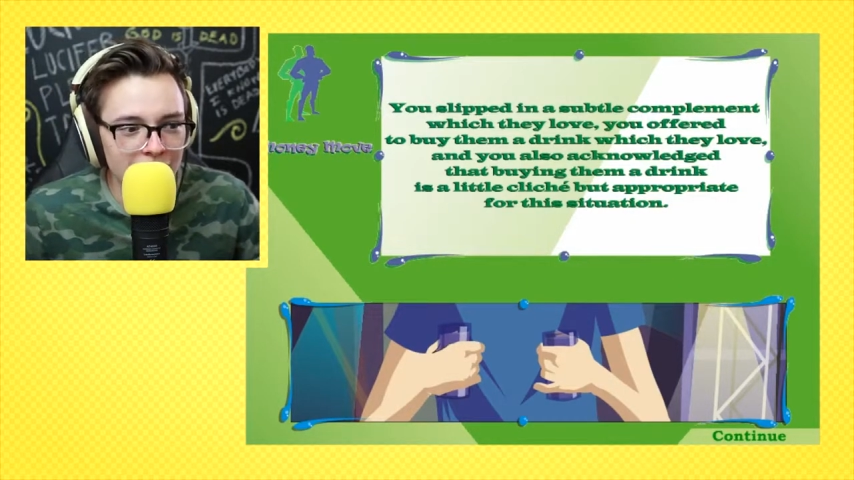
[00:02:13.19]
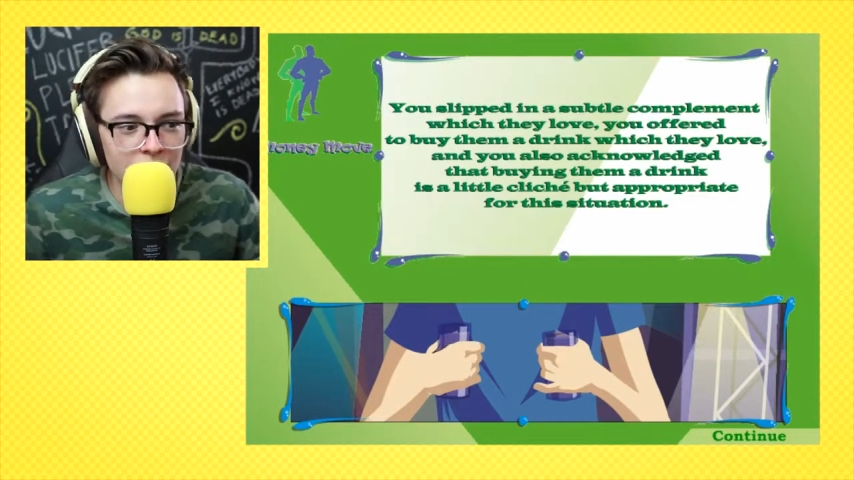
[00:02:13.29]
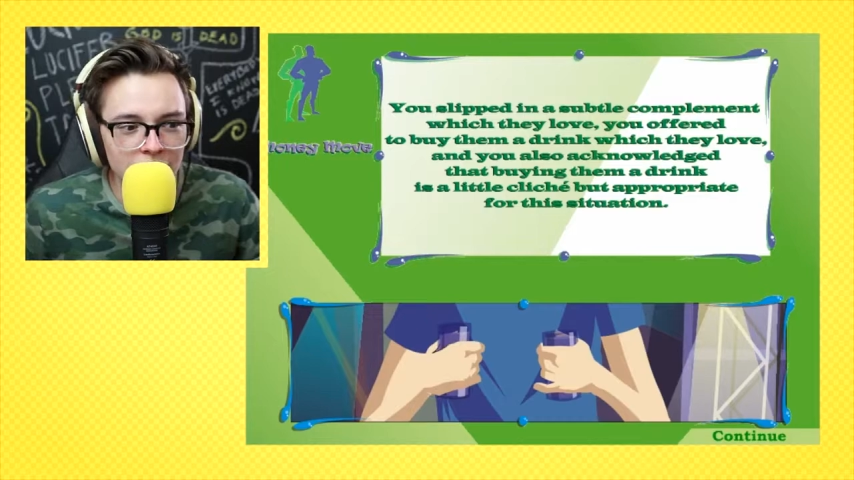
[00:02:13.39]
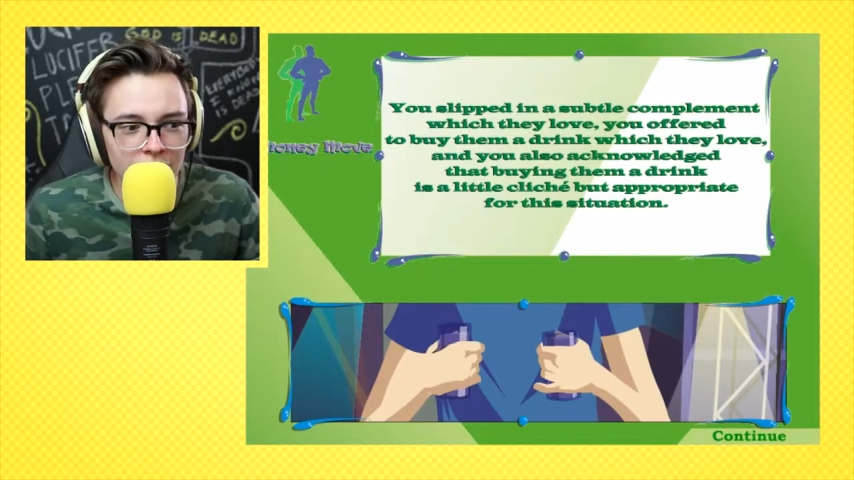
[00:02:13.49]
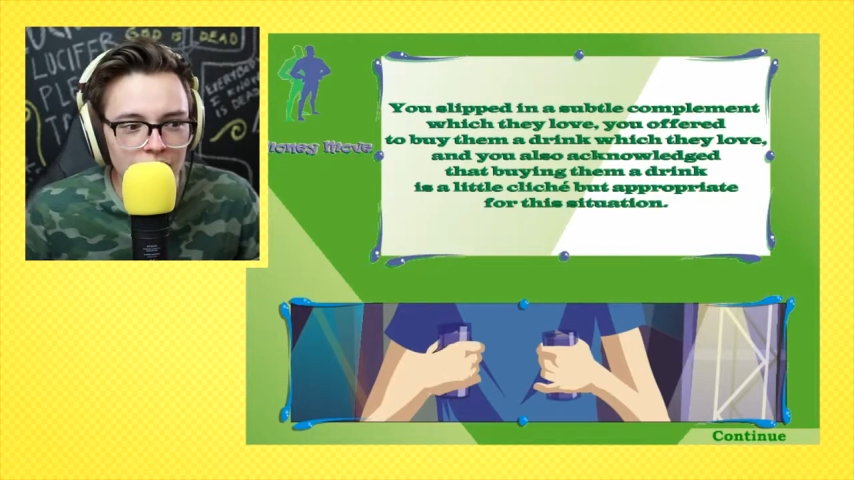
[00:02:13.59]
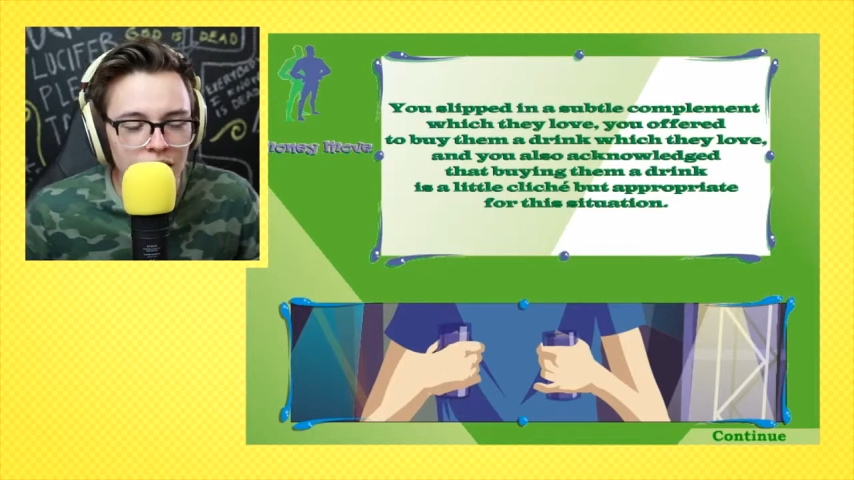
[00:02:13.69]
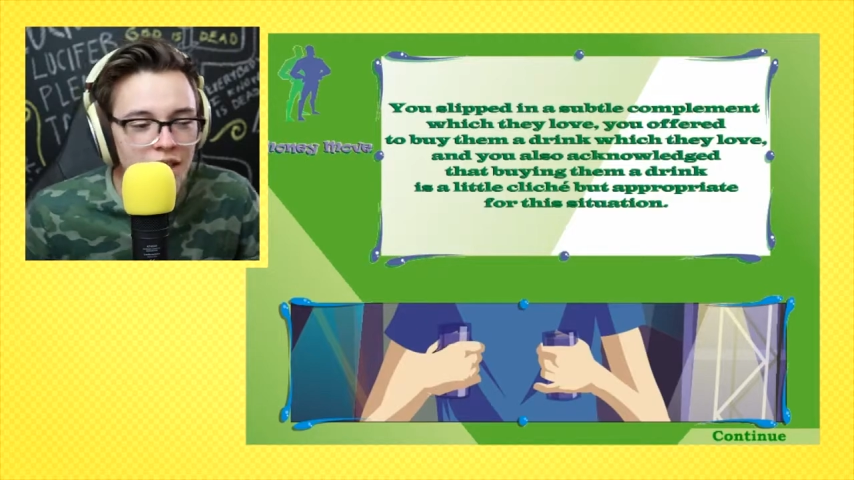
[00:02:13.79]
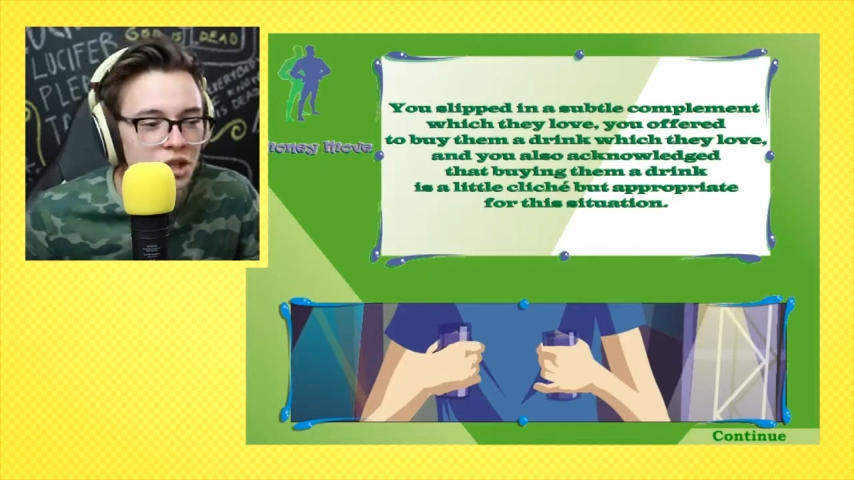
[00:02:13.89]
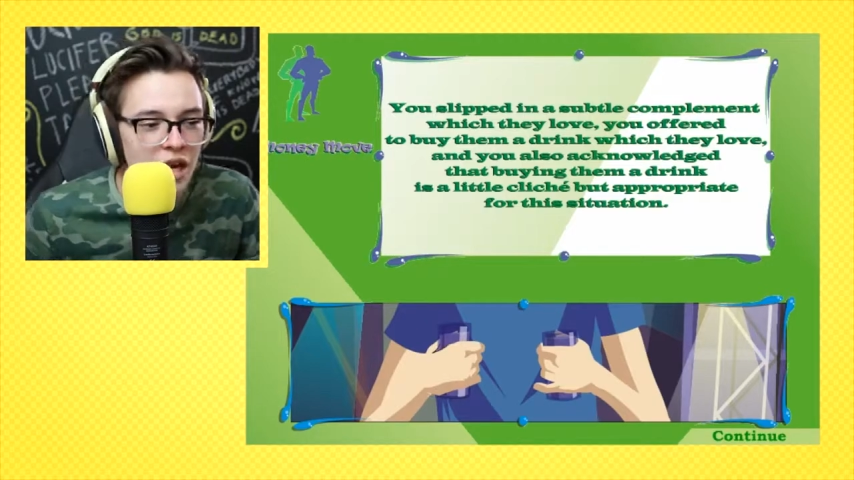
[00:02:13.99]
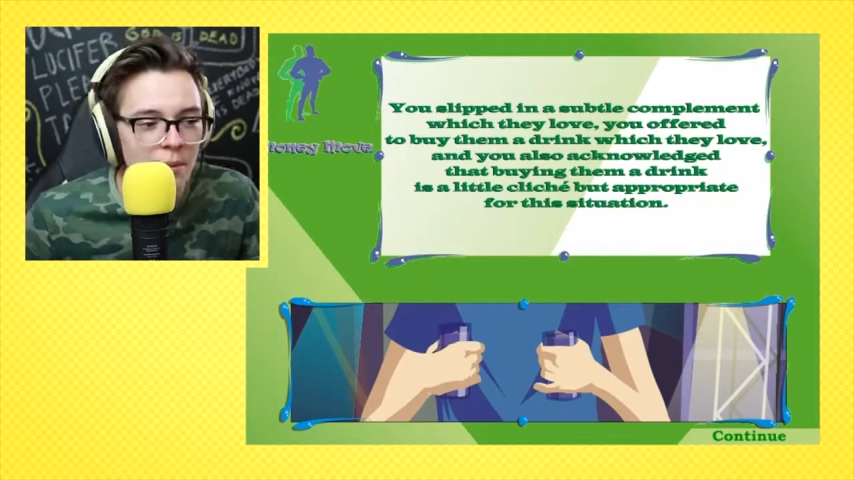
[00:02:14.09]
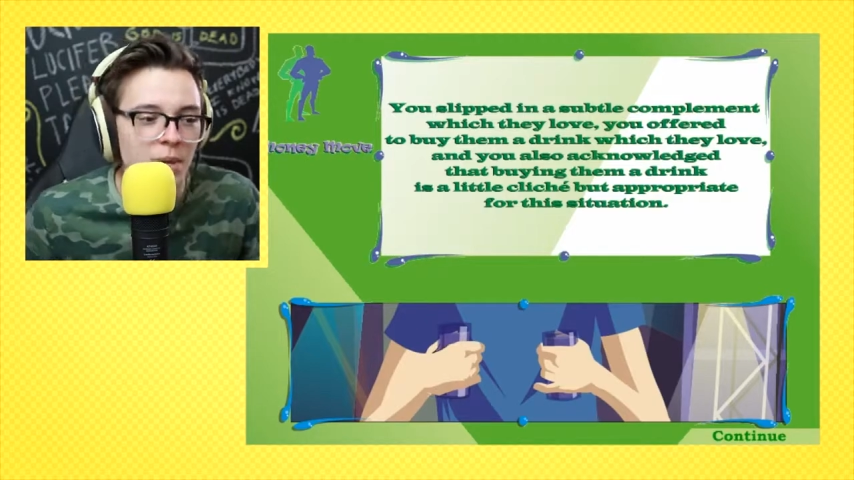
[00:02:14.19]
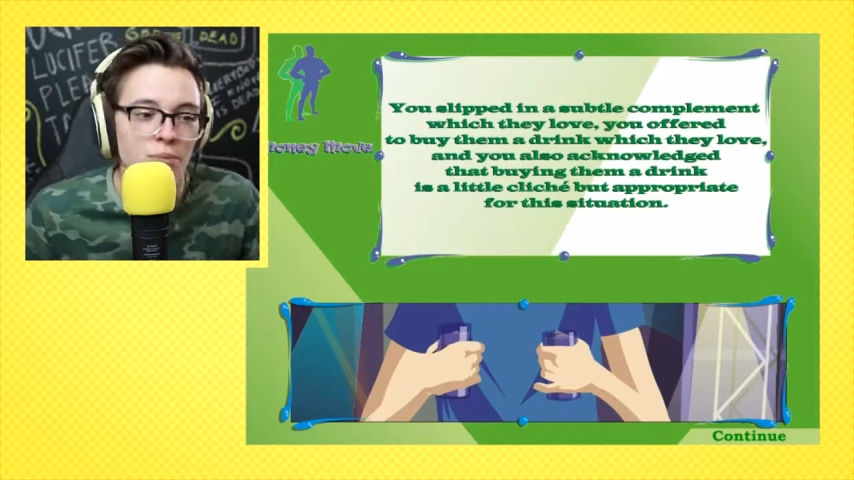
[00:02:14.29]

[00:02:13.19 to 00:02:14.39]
is a little cliche but